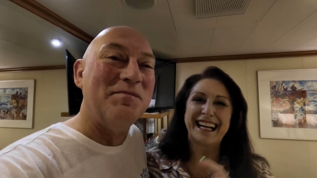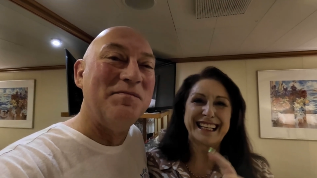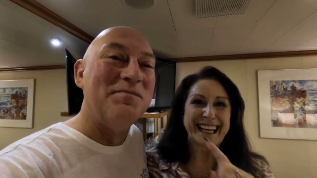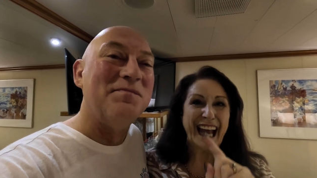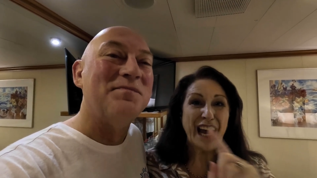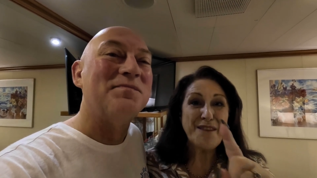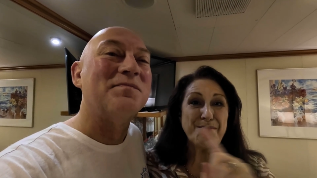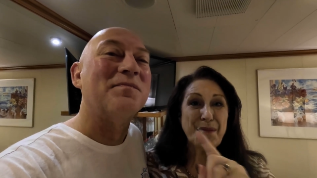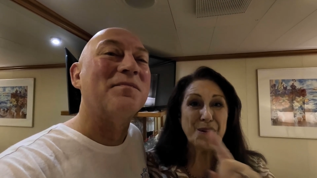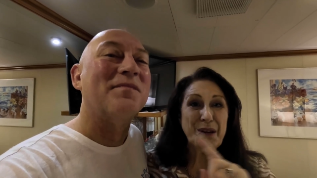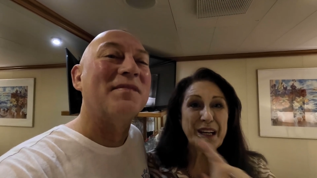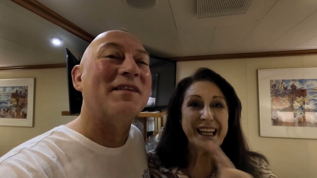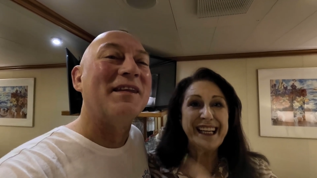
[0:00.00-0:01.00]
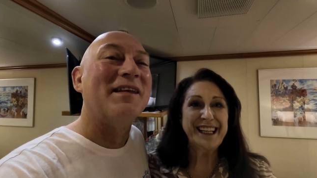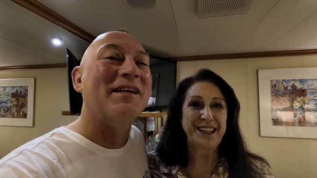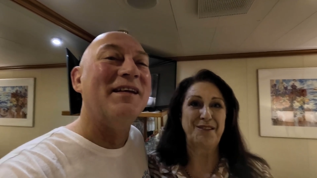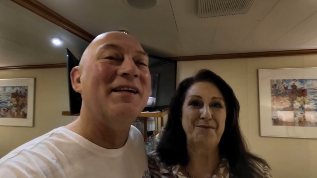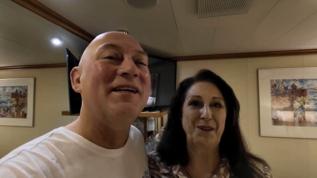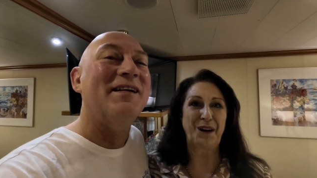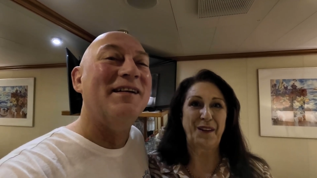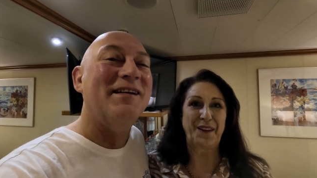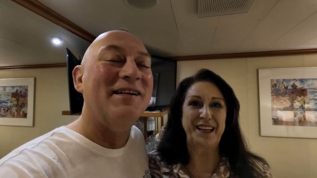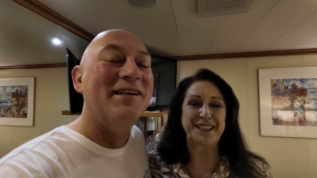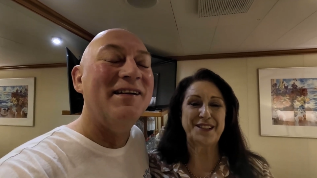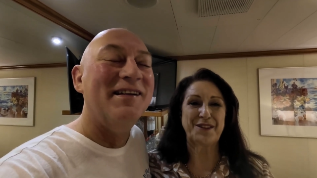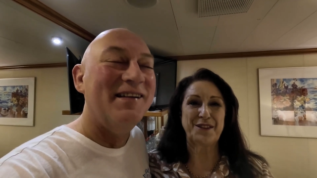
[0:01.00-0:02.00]
Speaker 1: and get booking on one of
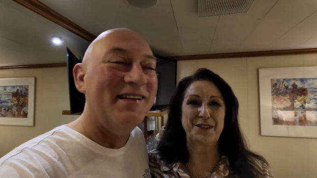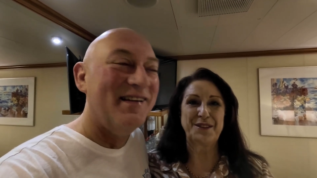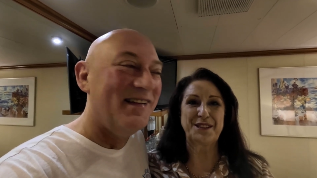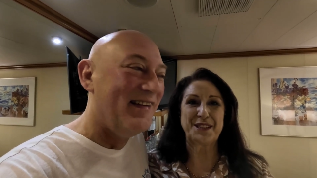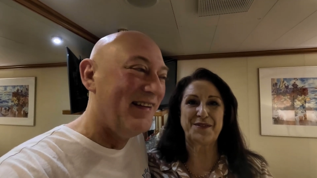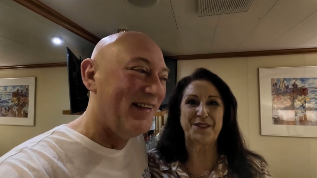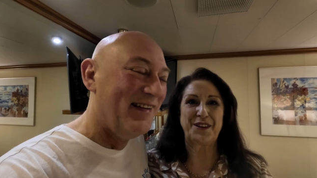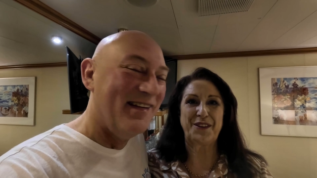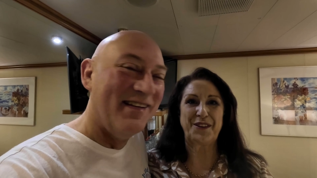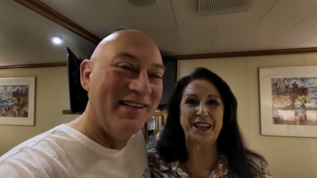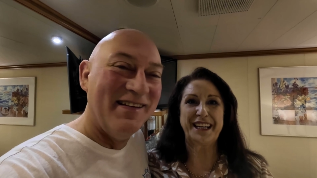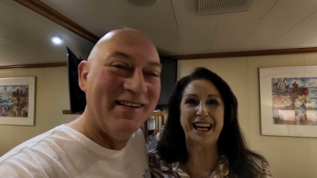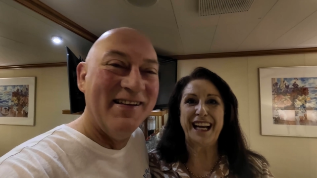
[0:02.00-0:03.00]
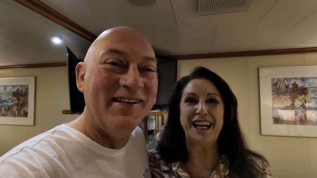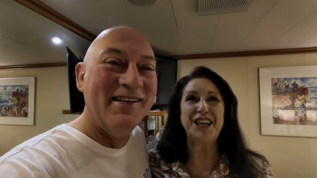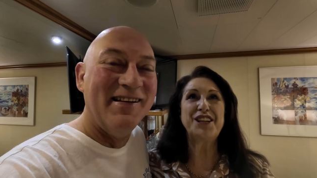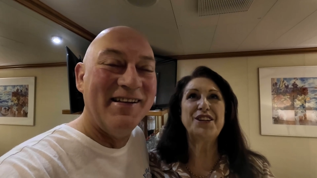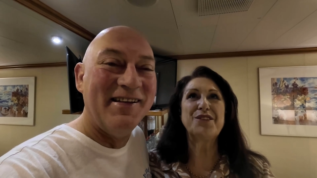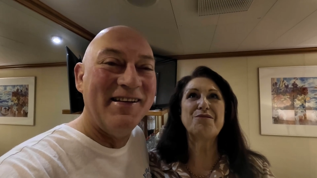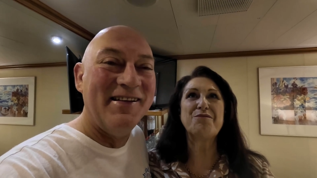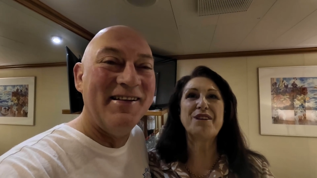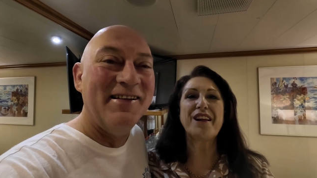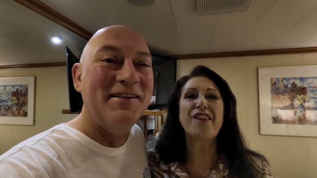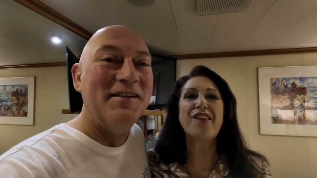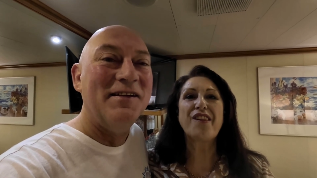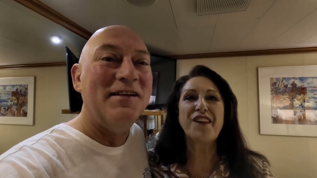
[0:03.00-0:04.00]
these cruises for a three day. You
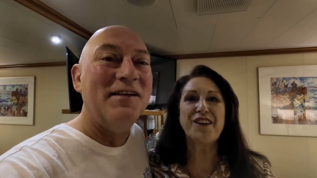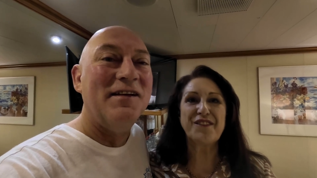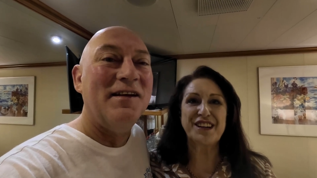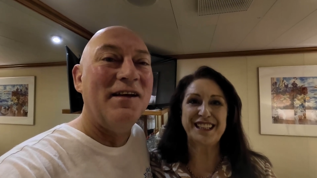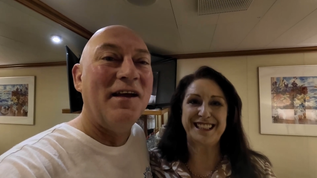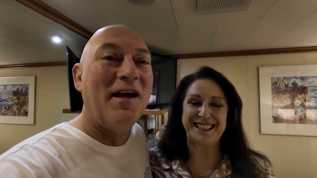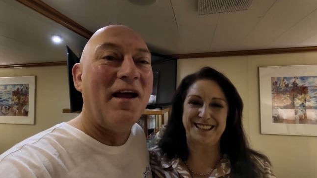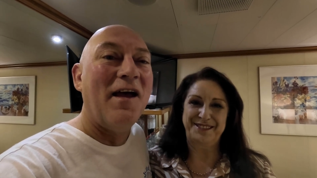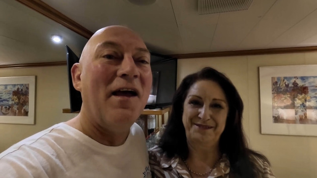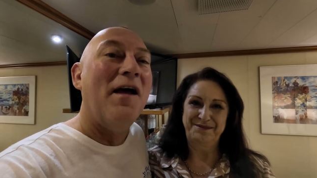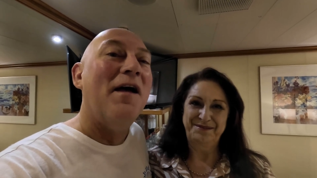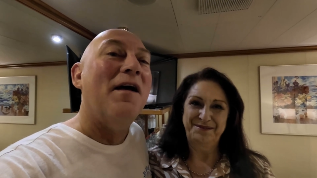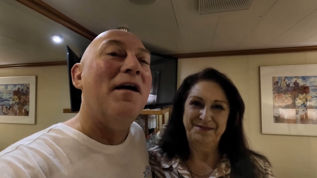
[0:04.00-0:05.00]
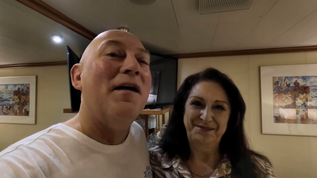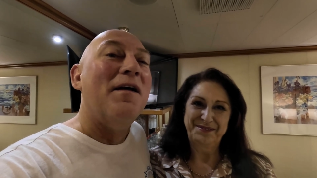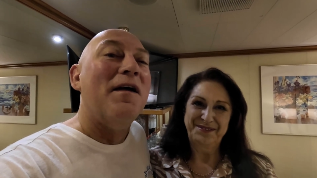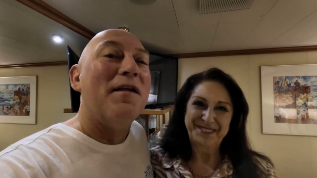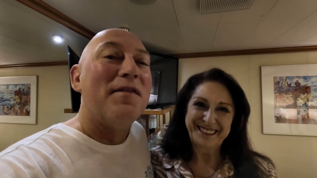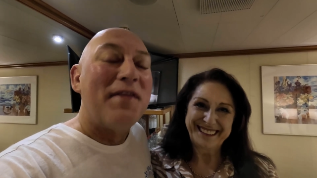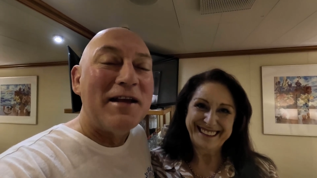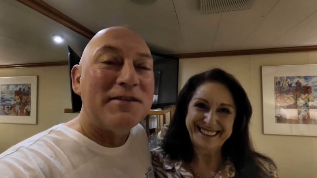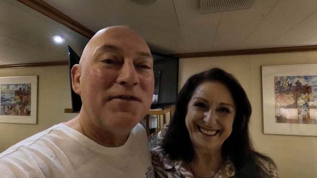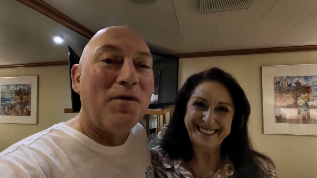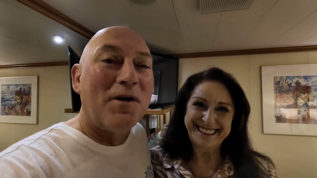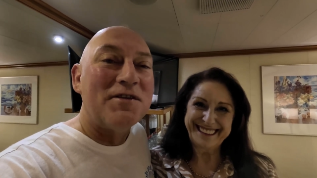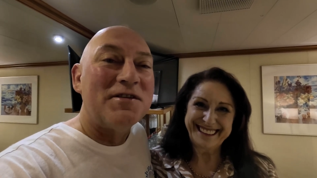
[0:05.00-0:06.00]
will love it.
Speaker 2: Thanks
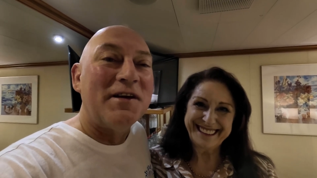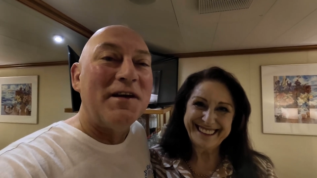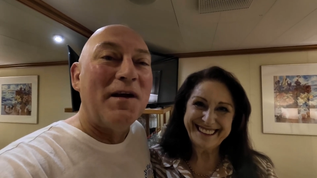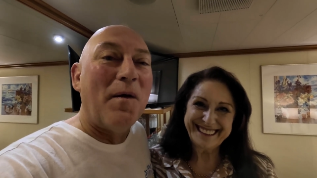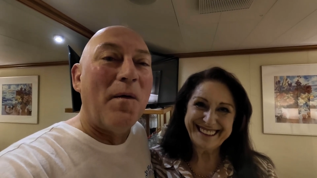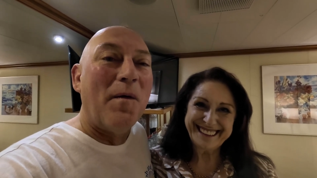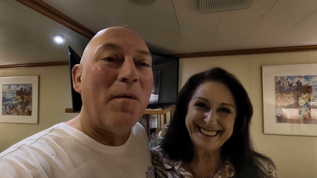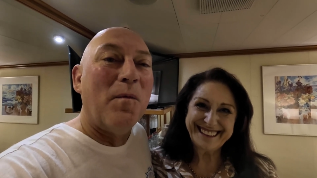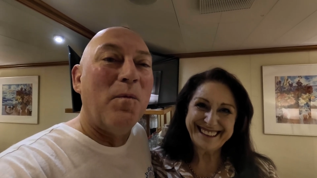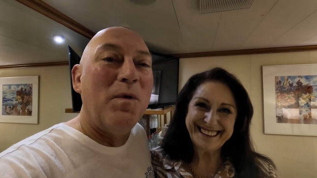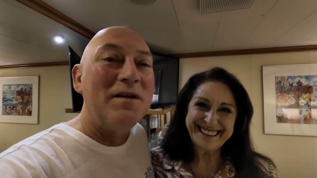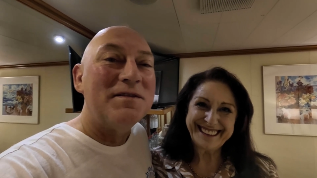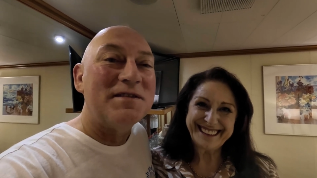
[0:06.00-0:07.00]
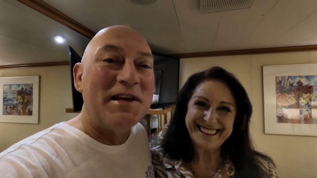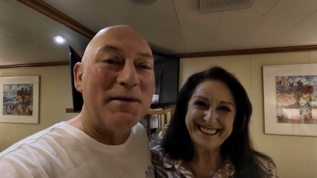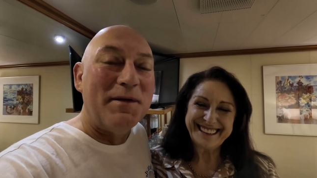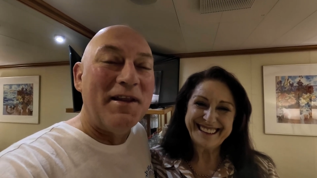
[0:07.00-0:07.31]
for watching. We'll see you